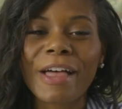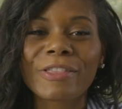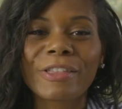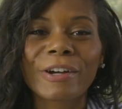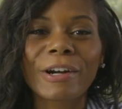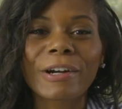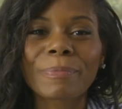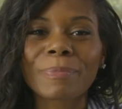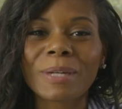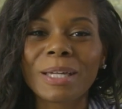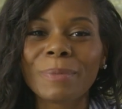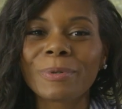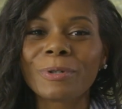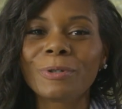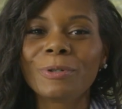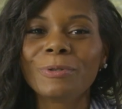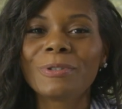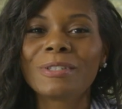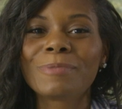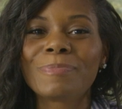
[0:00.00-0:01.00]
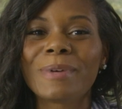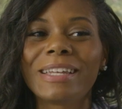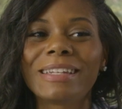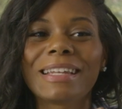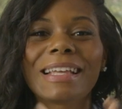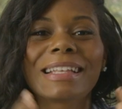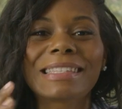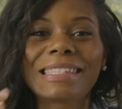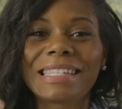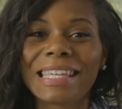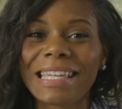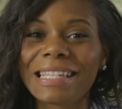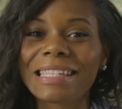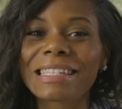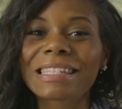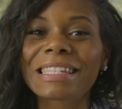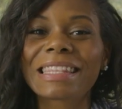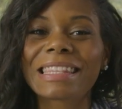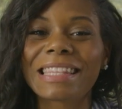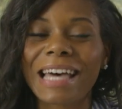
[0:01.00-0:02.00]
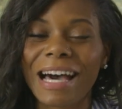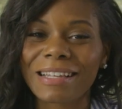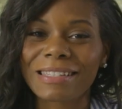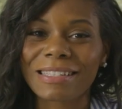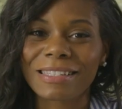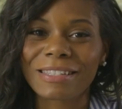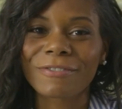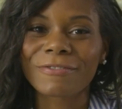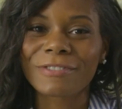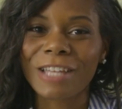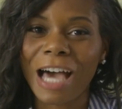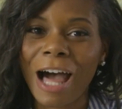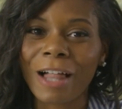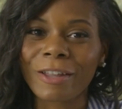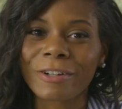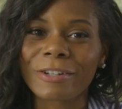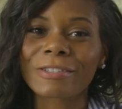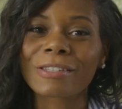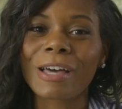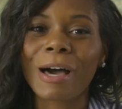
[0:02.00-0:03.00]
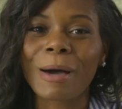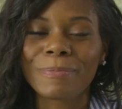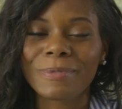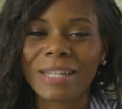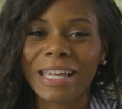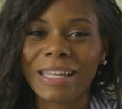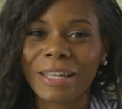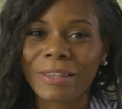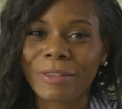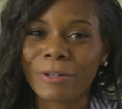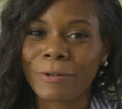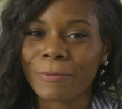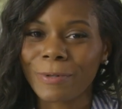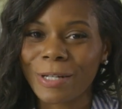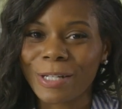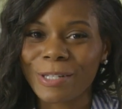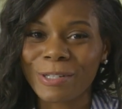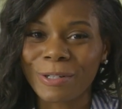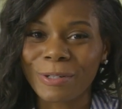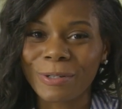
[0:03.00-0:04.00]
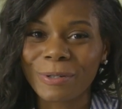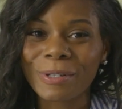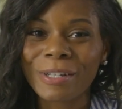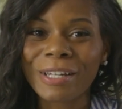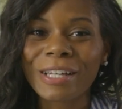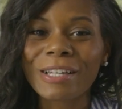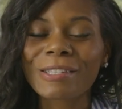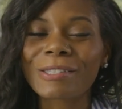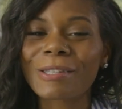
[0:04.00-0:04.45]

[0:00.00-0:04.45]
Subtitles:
there are people who spend tens and thousands of dollars updating their rental.